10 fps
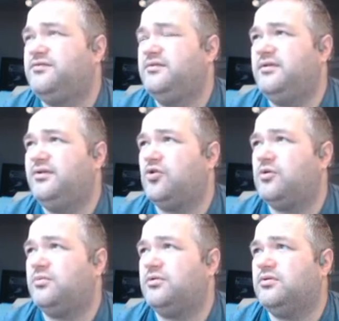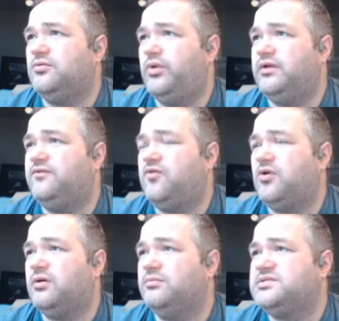normal
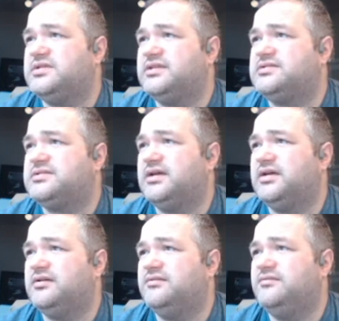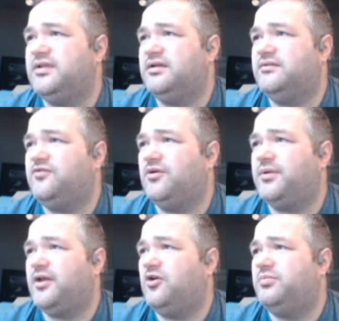WinForms, that's
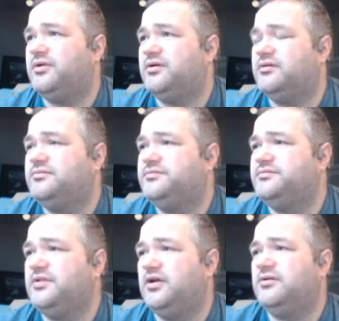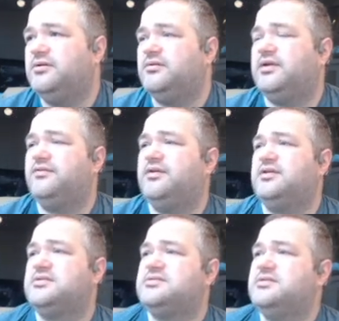form.open or load or whatever it is.